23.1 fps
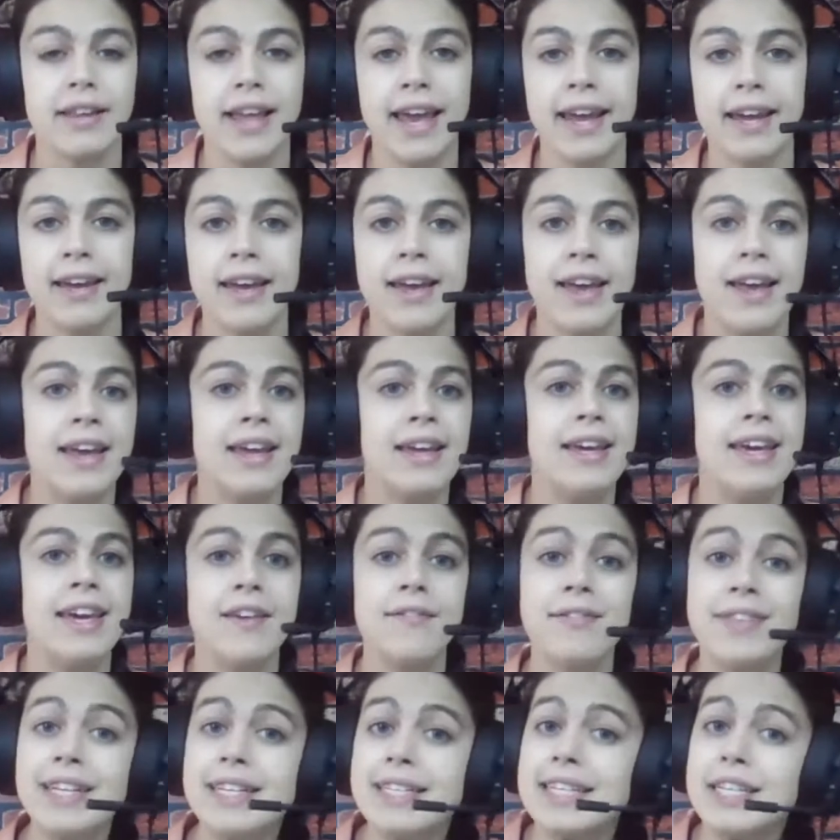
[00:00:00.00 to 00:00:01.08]
Like,
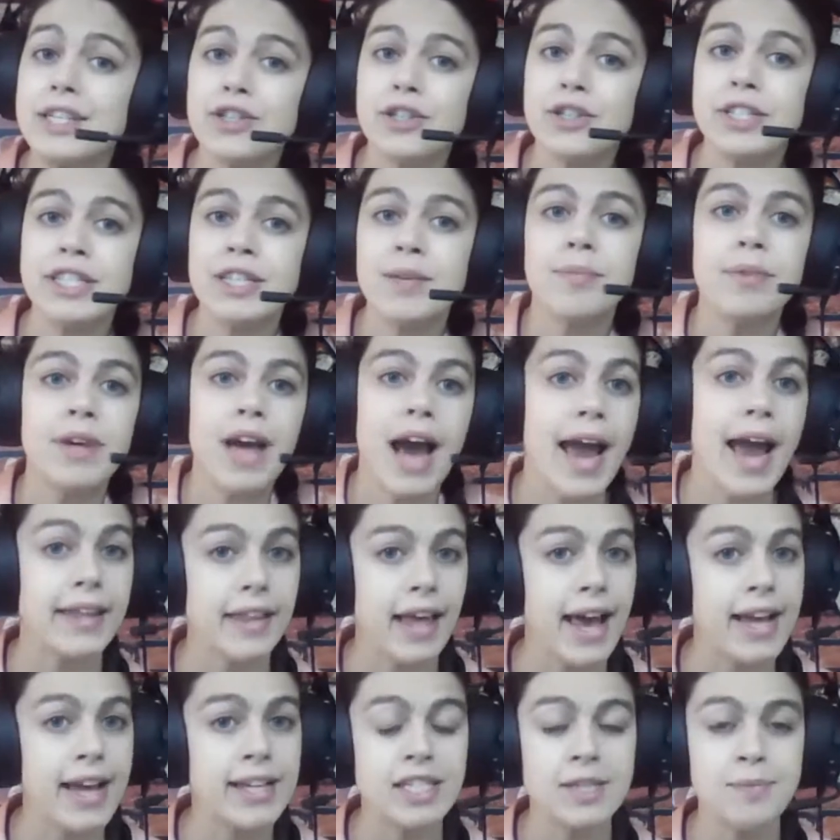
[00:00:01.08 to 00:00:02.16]
give the teachers some
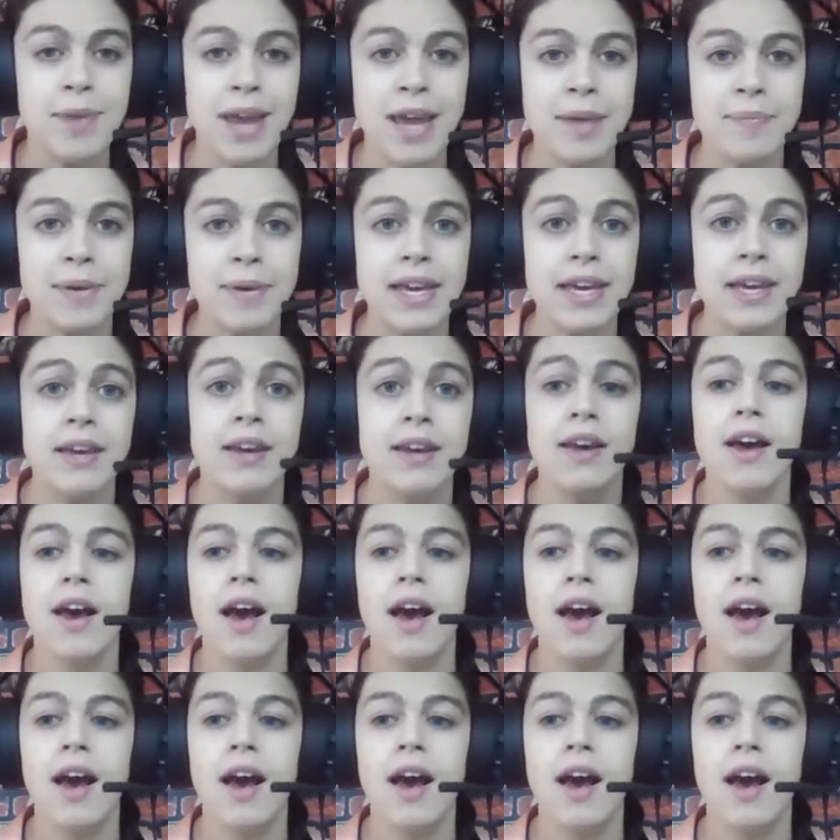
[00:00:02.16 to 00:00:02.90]
guidelines maybe,